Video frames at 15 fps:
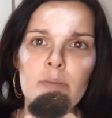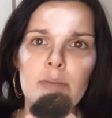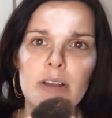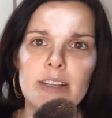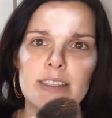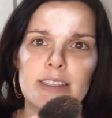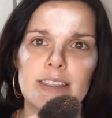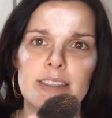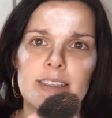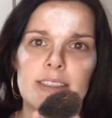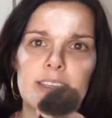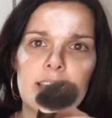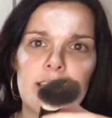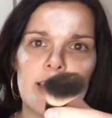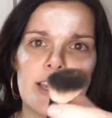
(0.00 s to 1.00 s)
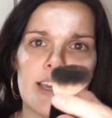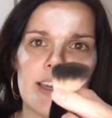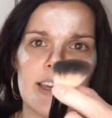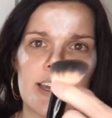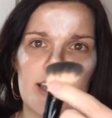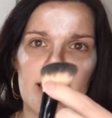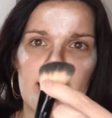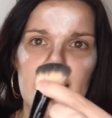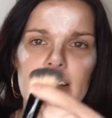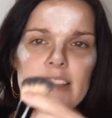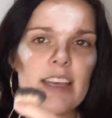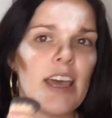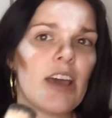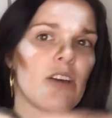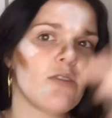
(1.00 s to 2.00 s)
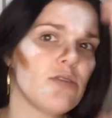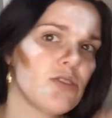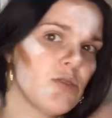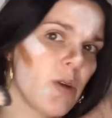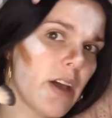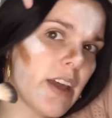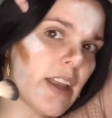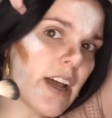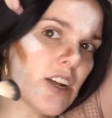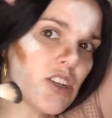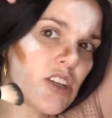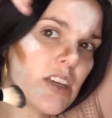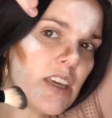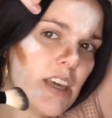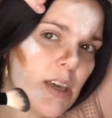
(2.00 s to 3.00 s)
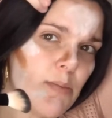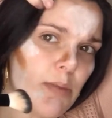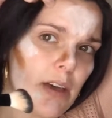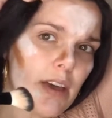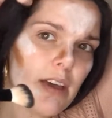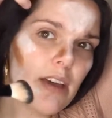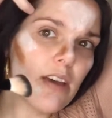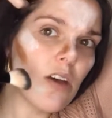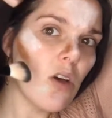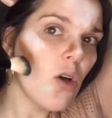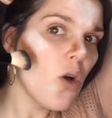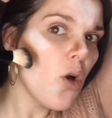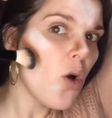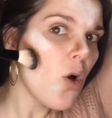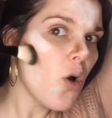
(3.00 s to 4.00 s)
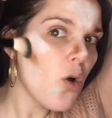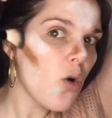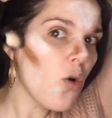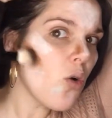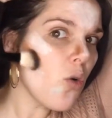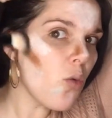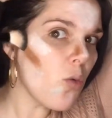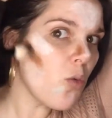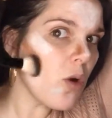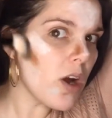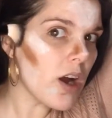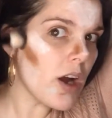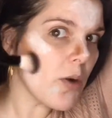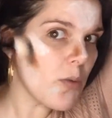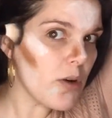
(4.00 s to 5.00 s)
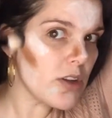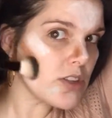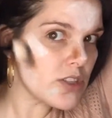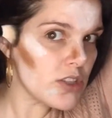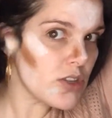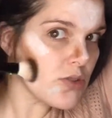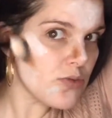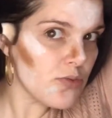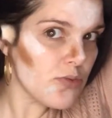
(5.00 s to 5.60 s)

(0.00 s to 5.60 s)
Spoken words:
but it's skinny and it's angled, so I can actually keep it where I want to.